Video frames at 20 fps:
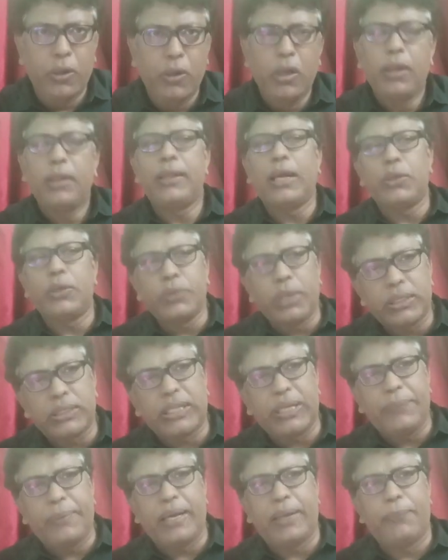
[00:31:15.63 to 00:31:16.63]
that was
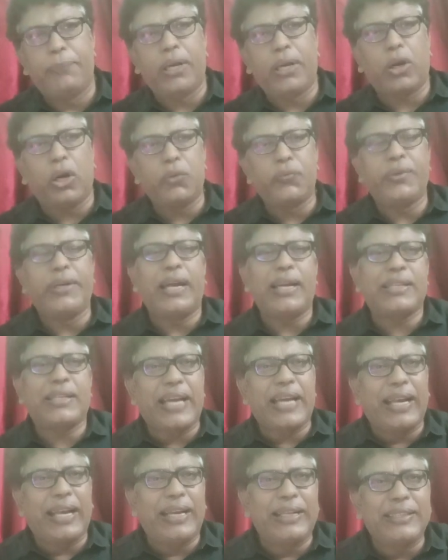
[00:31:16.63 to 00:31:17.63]
given, because we are
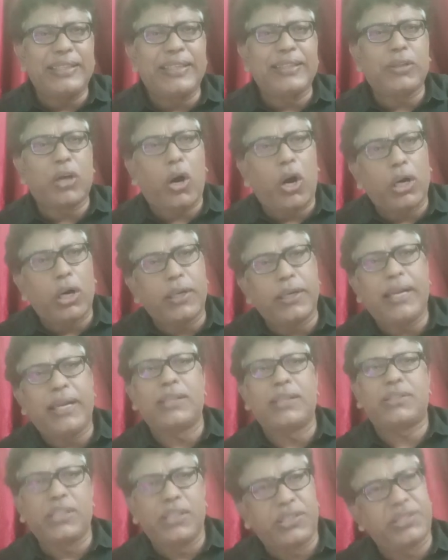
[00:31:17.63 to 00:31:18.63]
challenging the
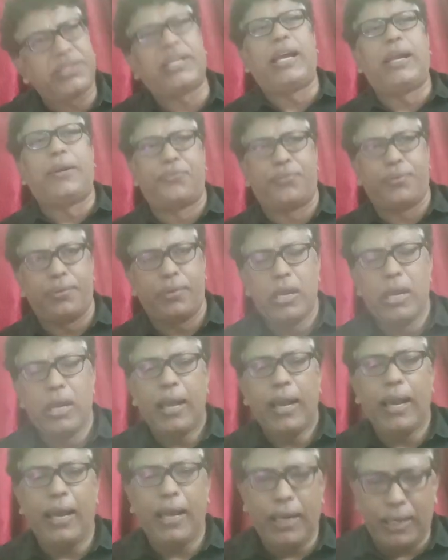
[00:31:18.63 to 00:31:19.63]
ordinance itself.
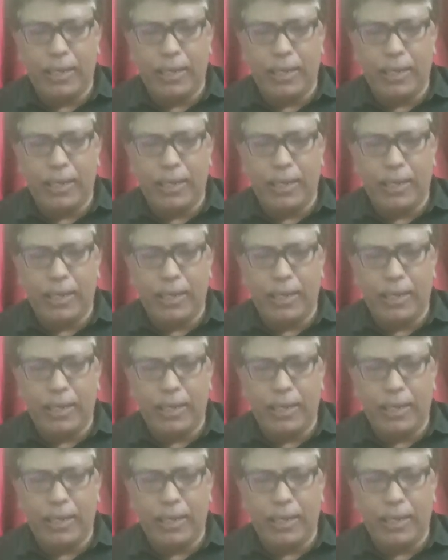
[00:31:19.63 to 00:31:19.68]
And